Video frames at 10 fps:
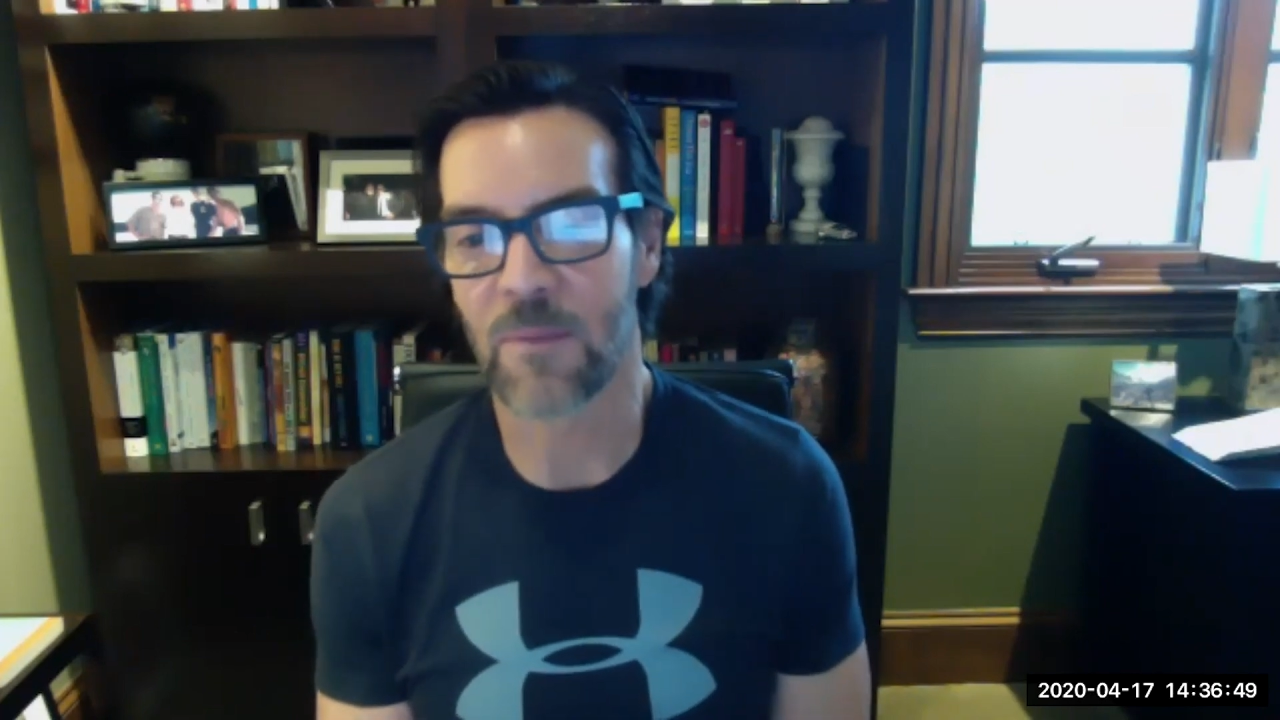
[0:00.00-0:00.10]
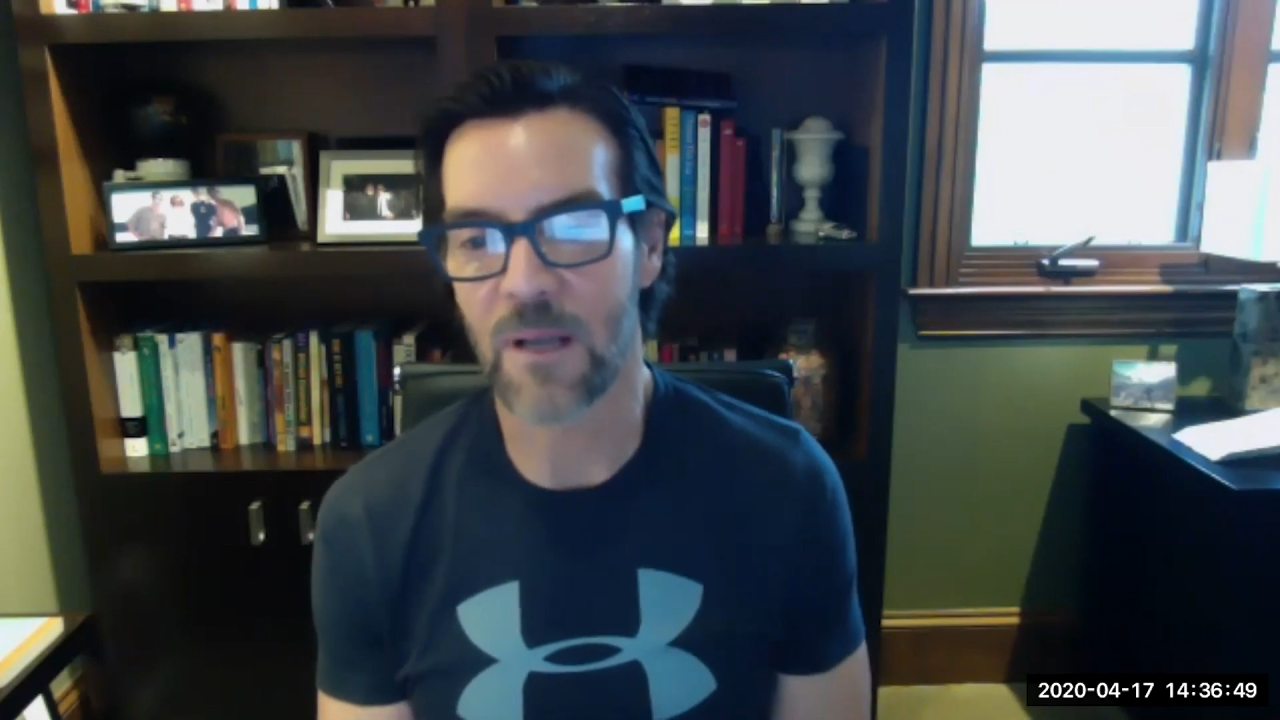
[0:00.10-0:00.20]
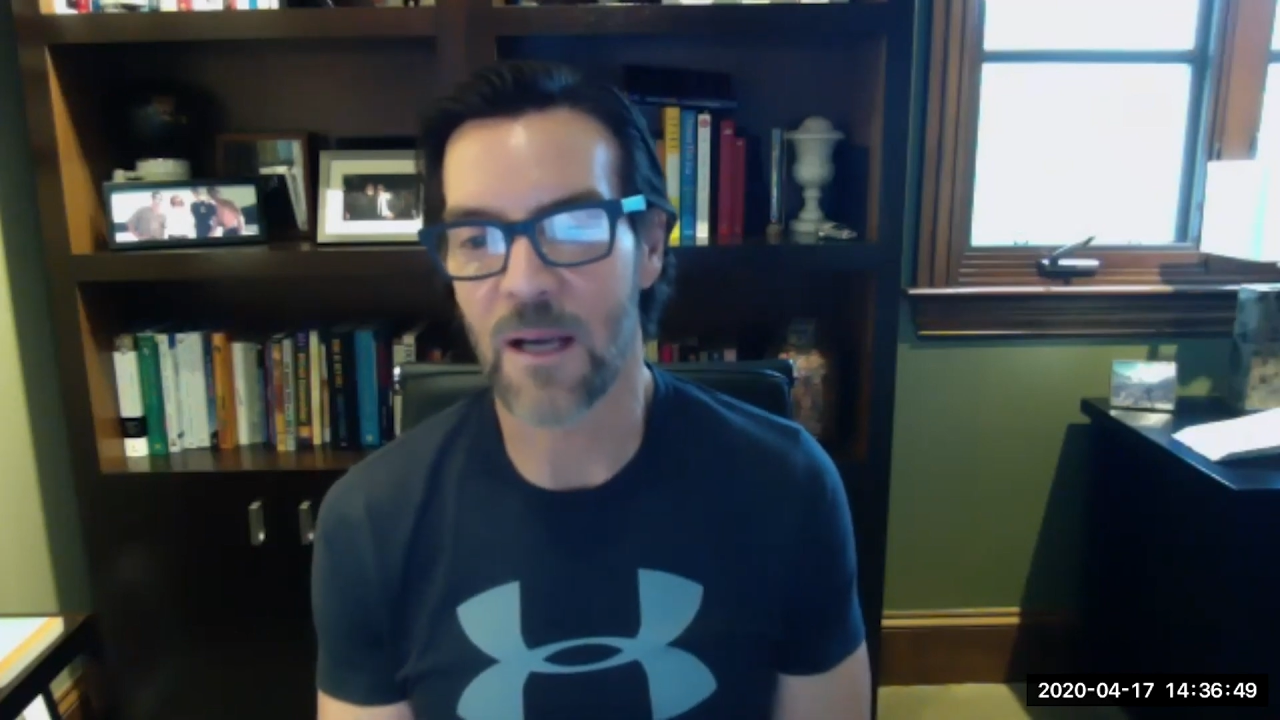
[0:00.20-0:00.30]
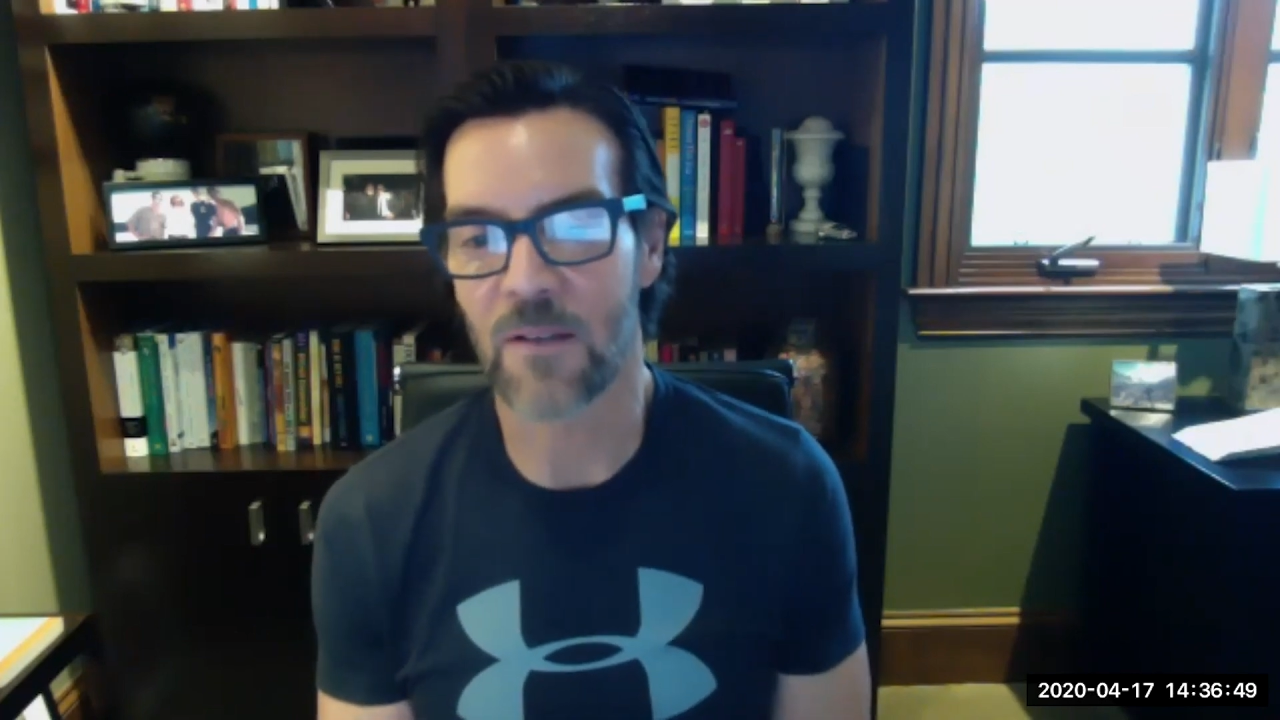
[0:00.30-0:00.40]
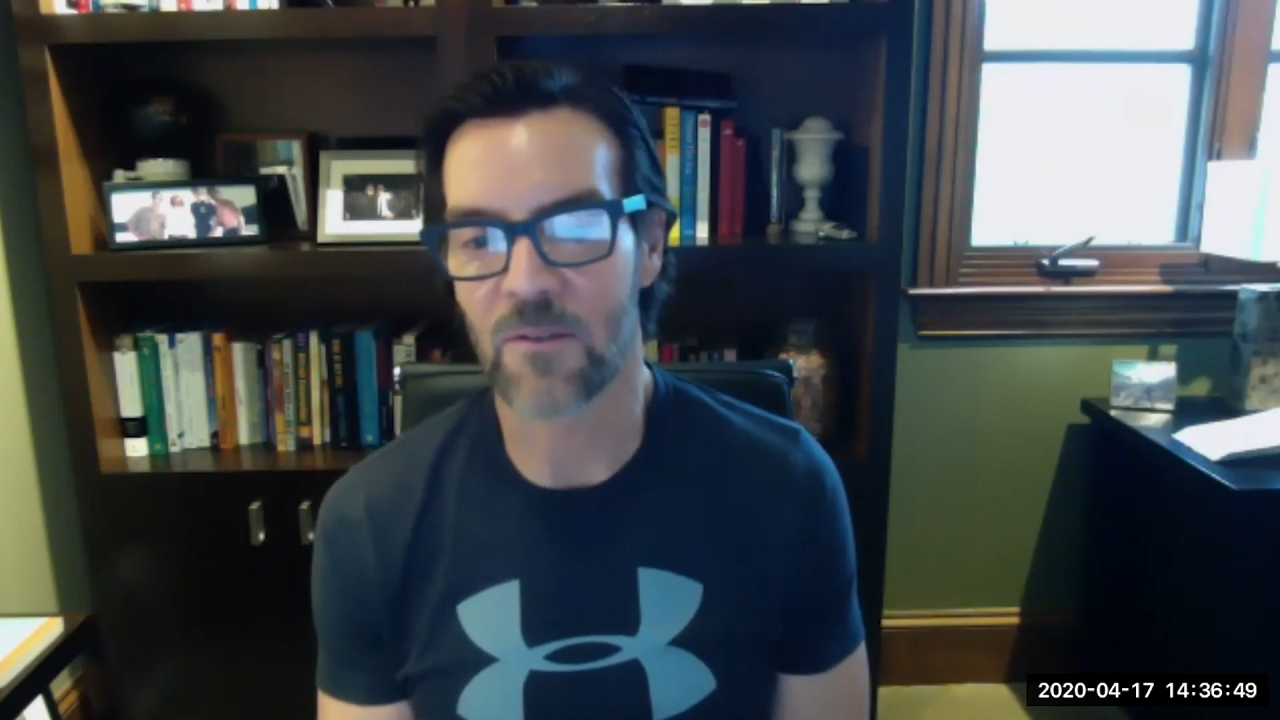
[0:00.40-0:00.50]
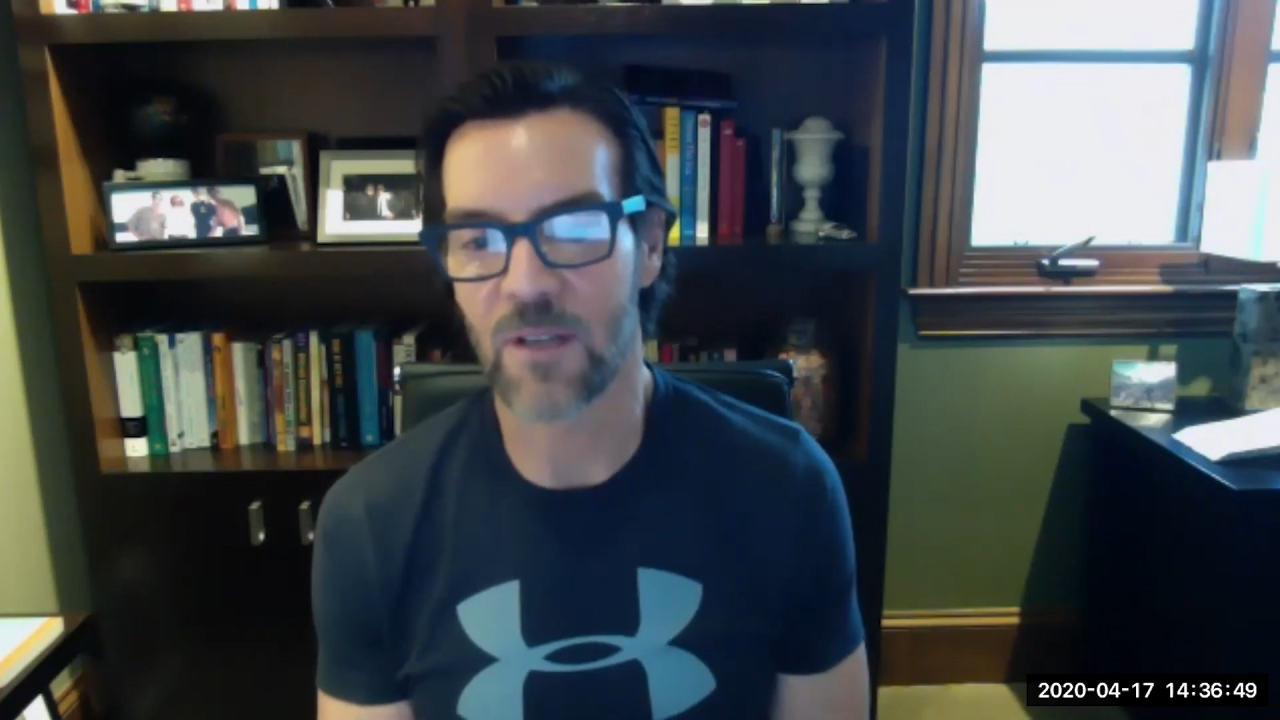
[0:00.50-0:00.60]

kind of